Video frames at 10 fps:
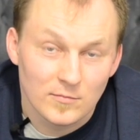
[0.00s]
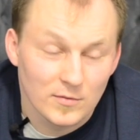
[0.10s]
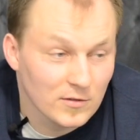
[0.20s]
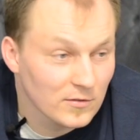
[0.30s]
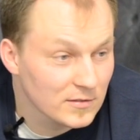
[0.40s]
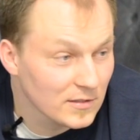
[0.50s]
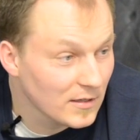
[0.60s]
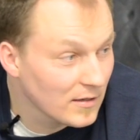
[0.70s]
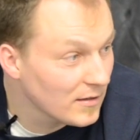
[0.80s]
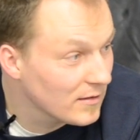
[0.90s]
Because
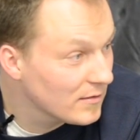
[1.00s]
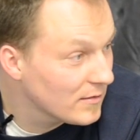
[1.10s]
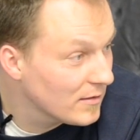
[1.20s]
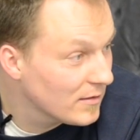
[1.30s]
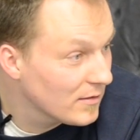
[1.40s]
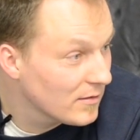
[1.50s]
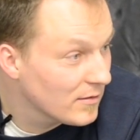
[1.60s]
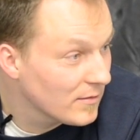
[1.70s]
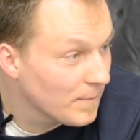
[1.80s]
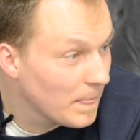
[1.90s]
uh,
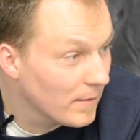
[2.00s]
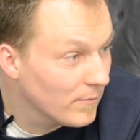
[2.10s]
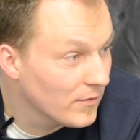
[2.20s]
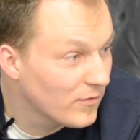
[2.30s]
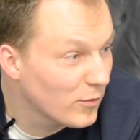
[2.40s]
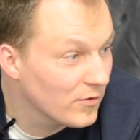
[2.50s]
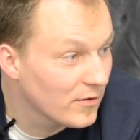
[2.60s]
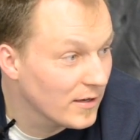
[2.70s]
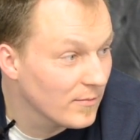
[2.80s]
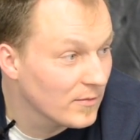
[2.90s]
before you
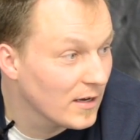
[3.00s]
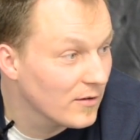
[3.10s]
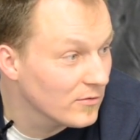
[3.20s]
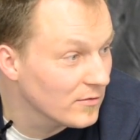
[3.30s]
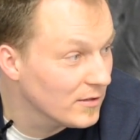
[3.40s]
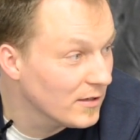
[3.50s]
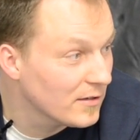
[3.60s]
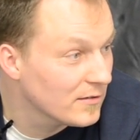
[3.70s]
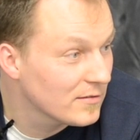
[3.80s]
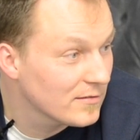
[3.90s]
came down on the
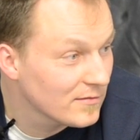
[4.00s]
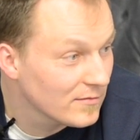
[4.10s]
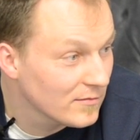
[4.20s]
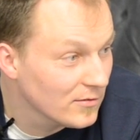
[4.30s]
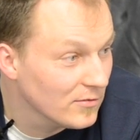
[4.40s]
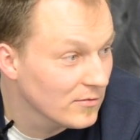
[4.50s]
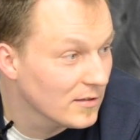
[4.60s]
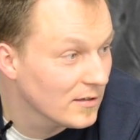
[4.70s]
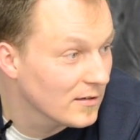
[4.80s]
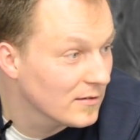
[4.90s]
earth, you,
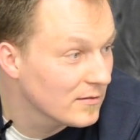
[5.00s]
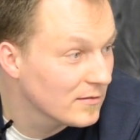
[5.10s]
uh,